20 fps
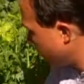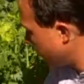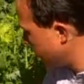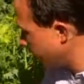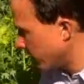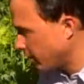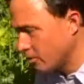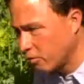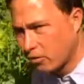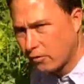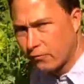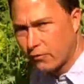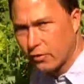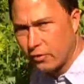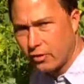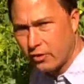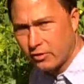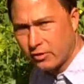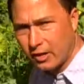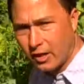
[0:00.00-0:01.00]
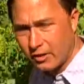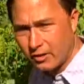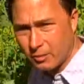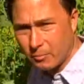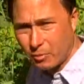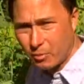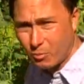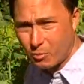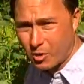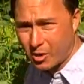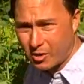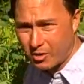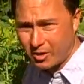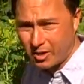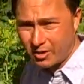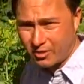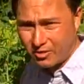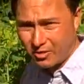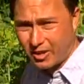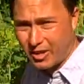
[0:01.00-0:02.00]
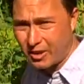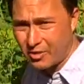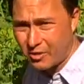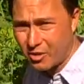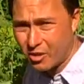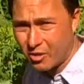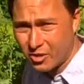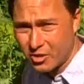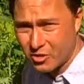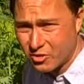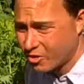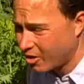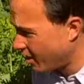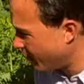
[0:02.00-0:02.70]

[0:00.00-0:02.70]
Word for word: man, and I just filled these guys up with water yesterday and they're already